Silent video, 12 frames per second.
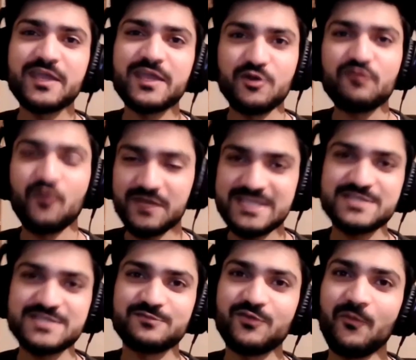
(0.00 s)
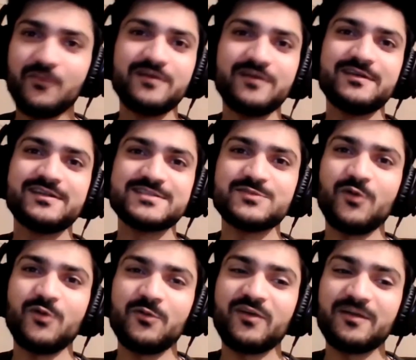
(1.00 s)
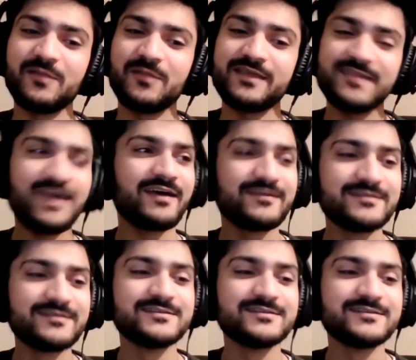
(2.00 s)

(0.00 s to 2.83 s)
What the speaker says: enough on each of them to the point where I'm like, yeah,